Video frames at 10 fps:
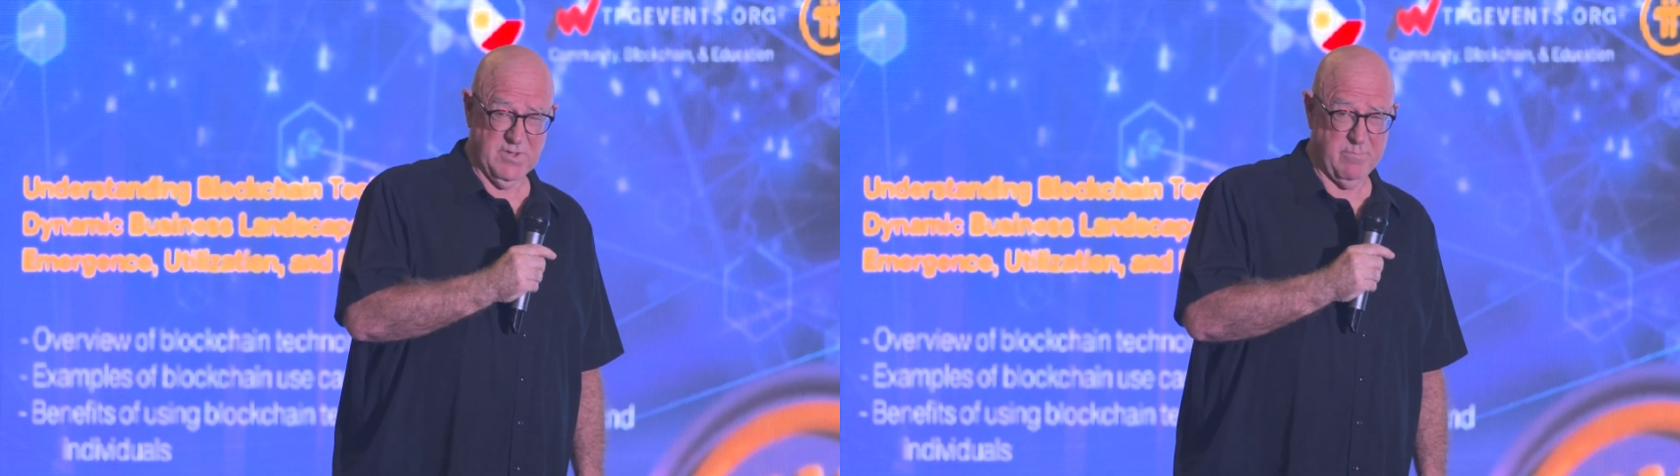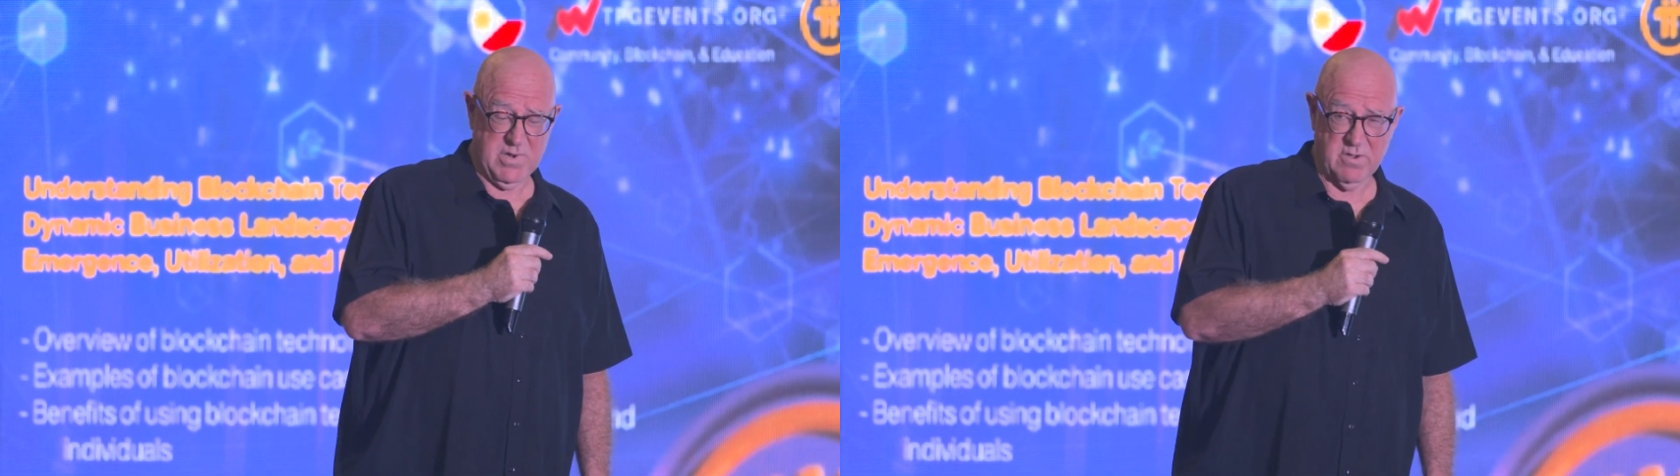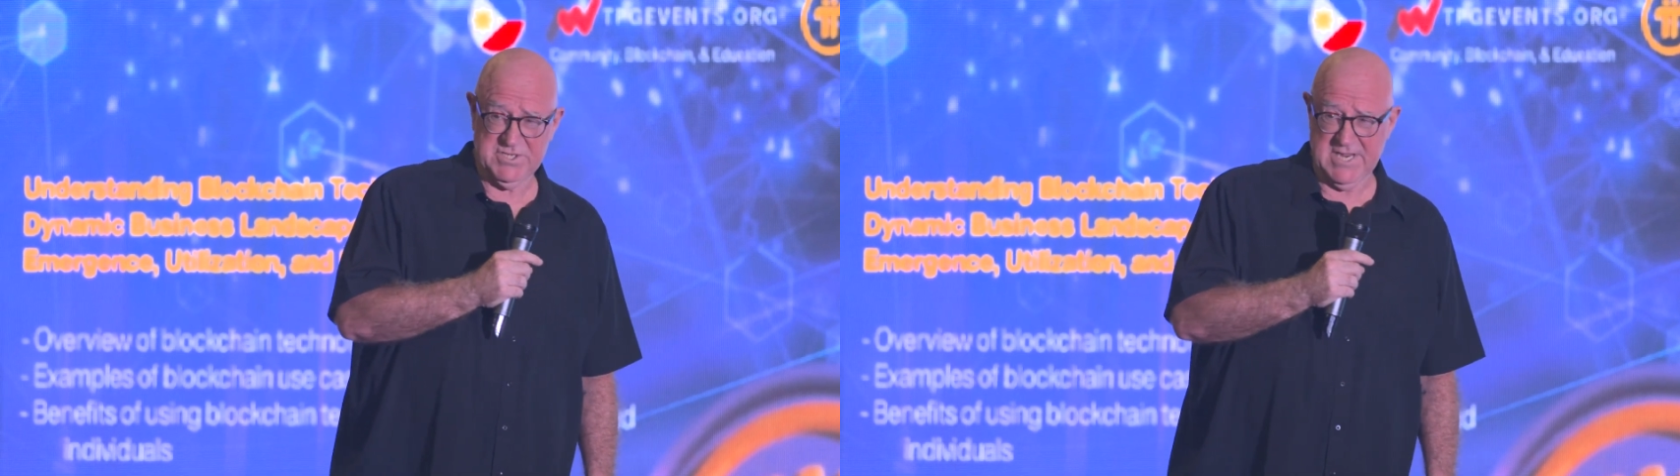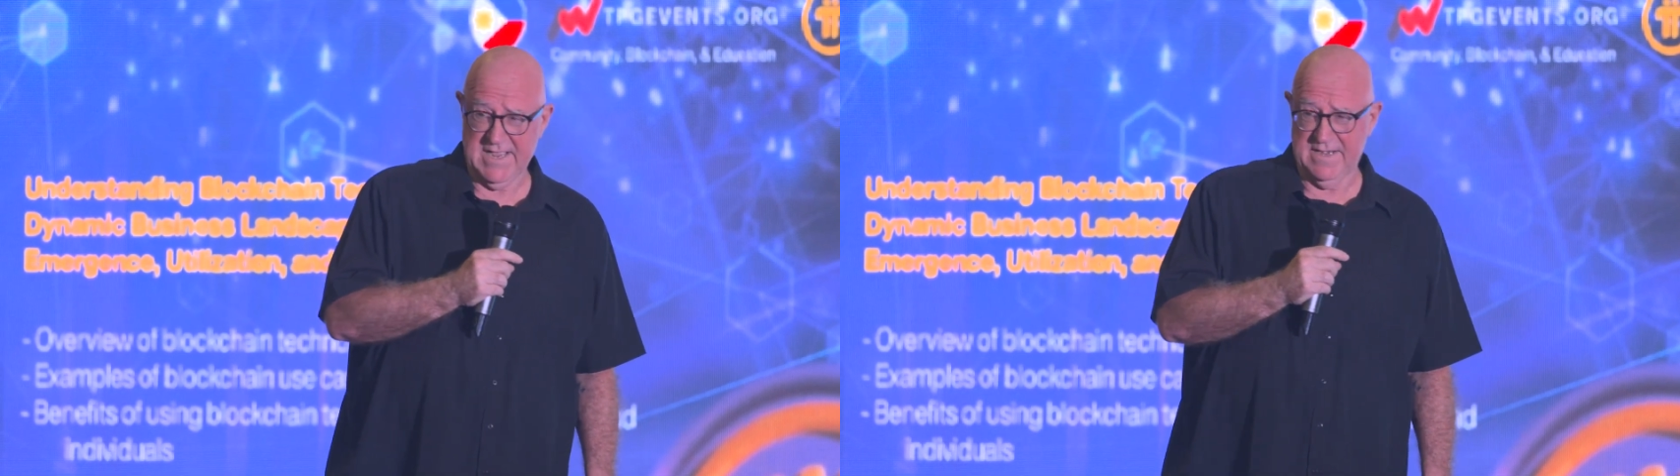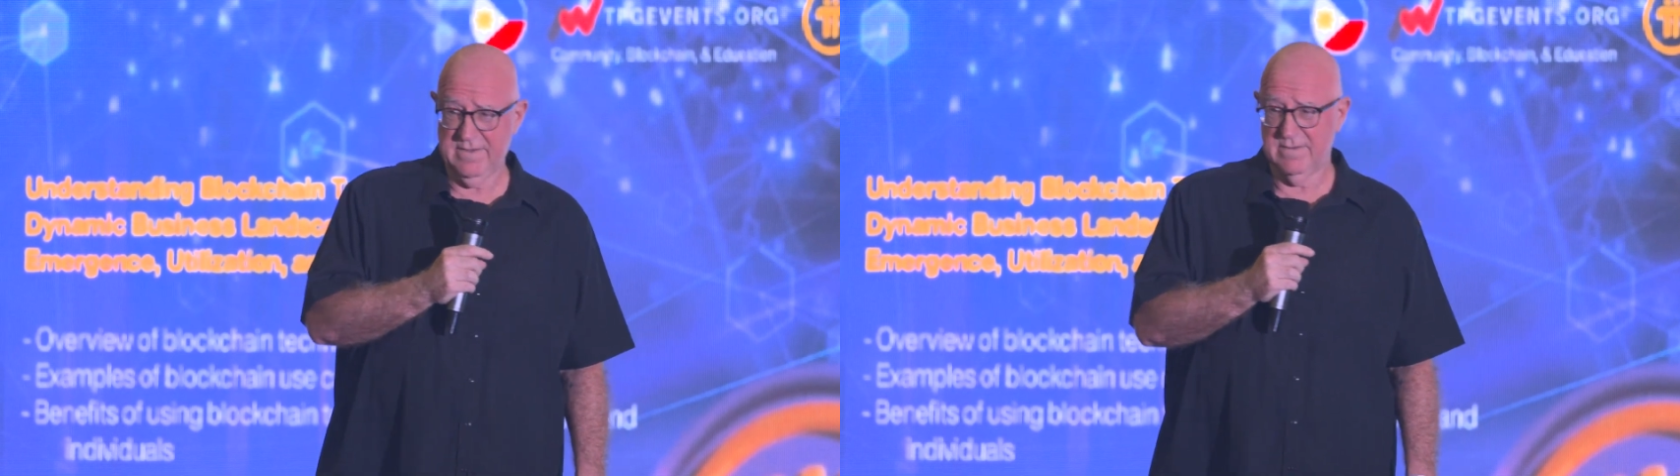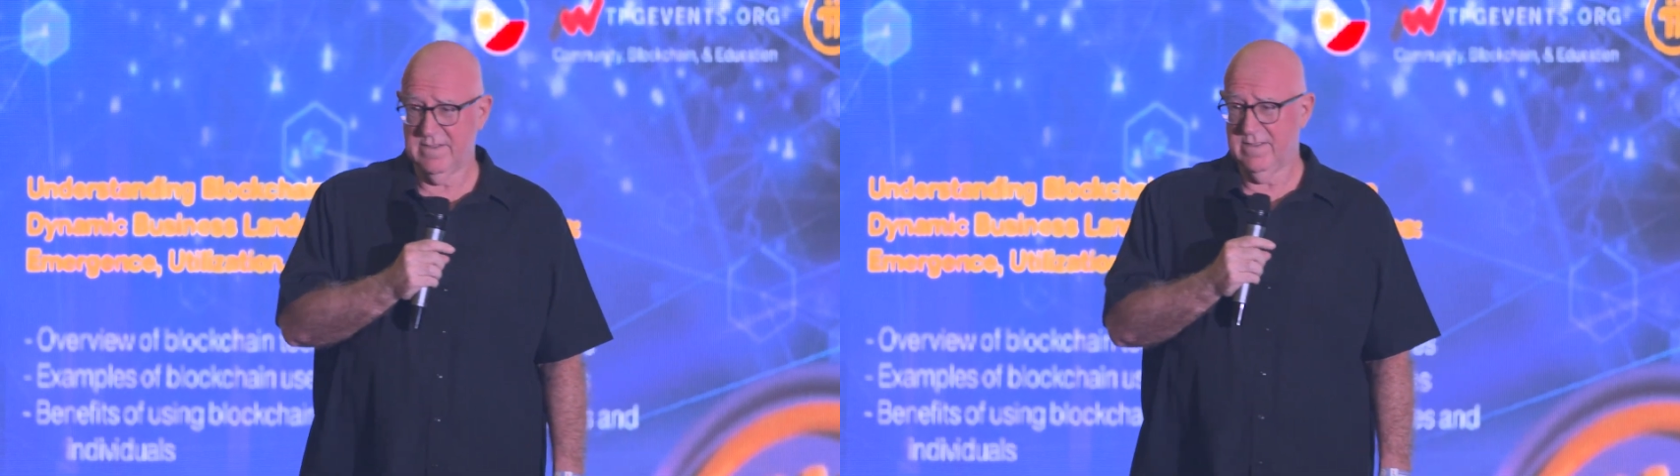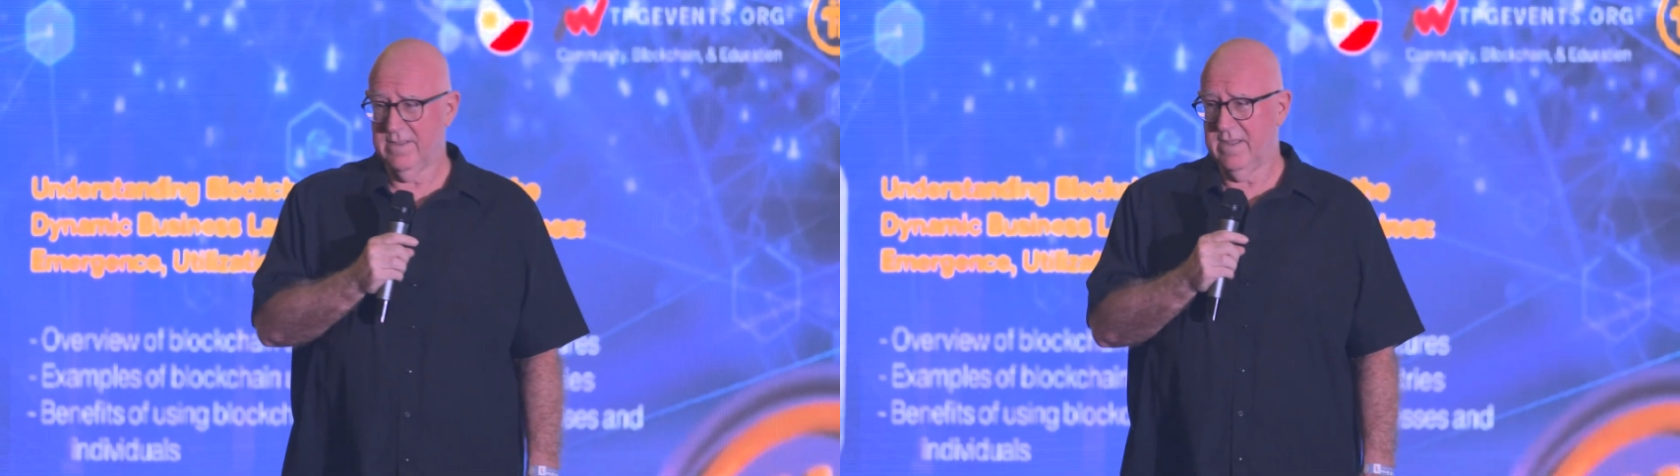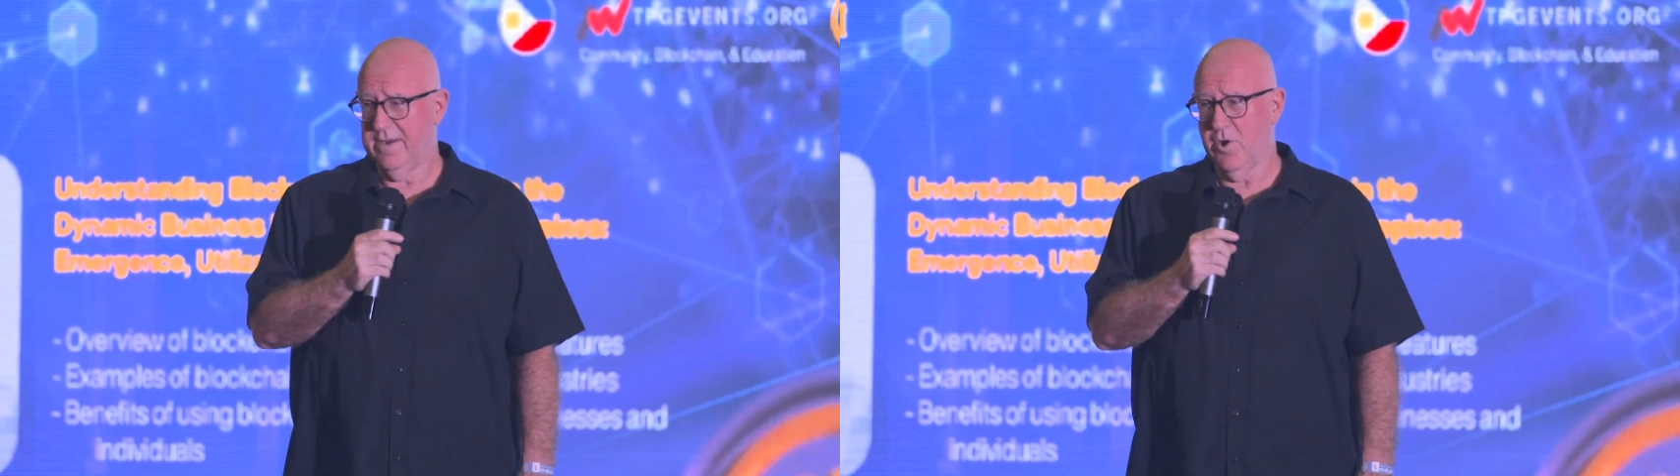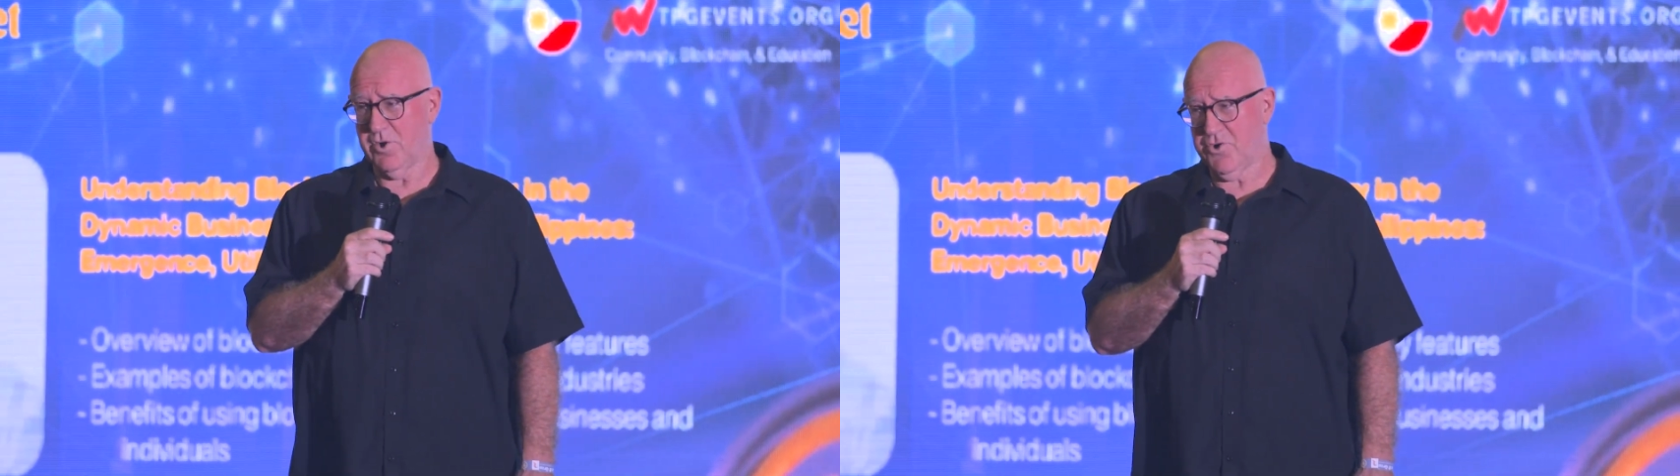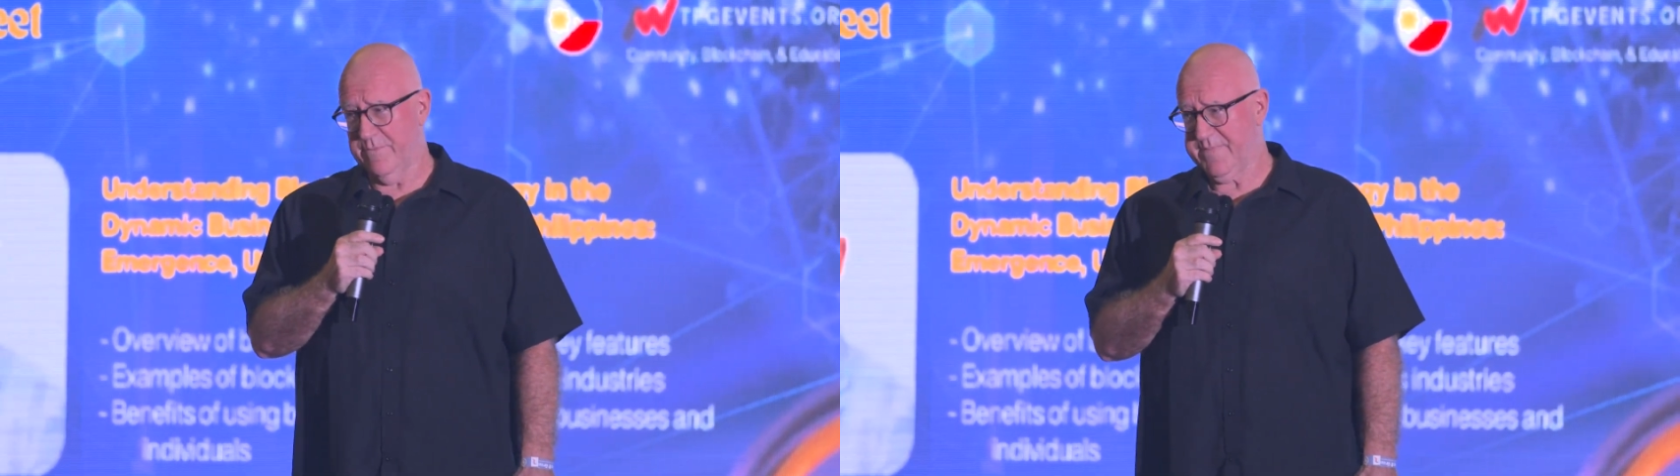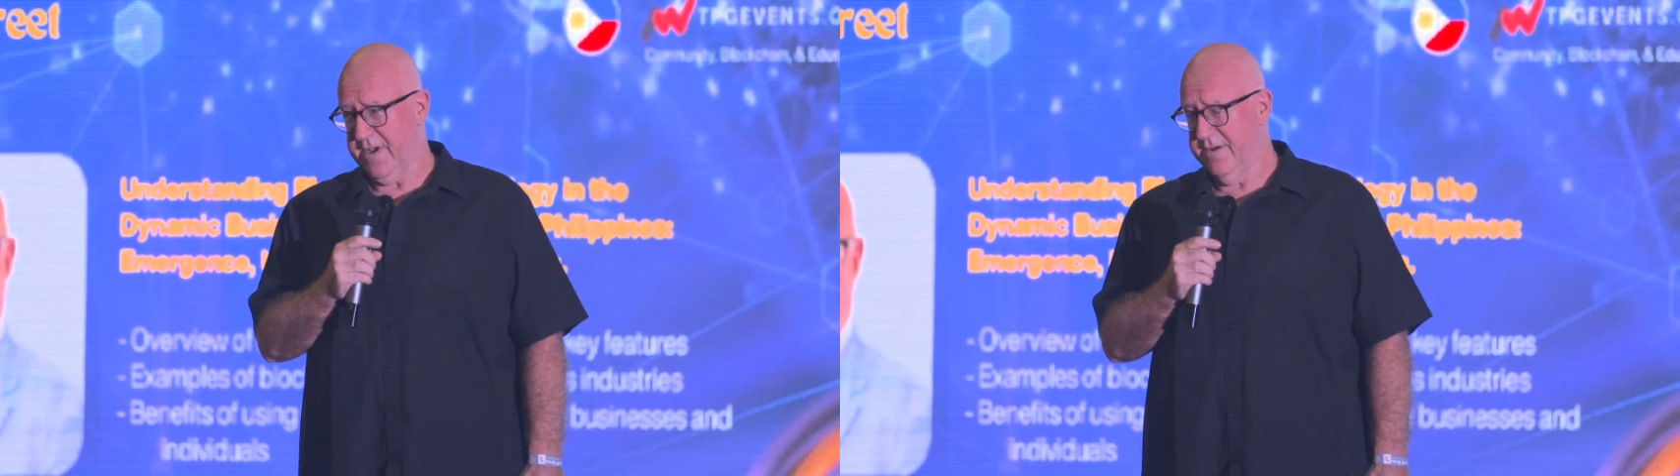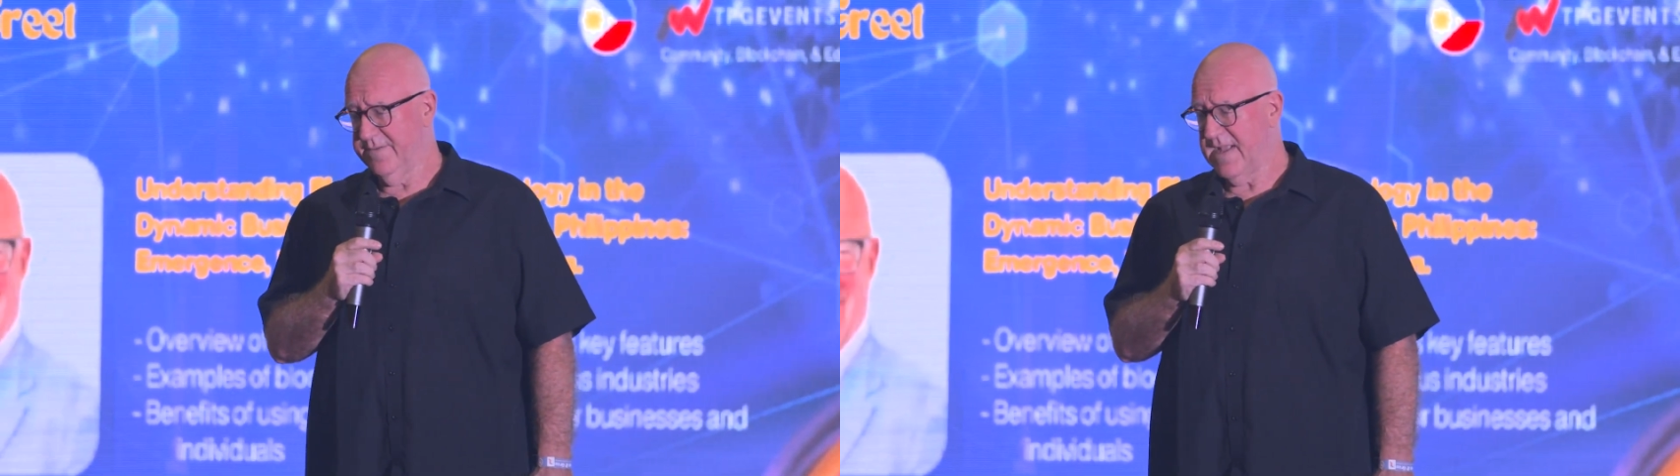not blockchain and not crypto.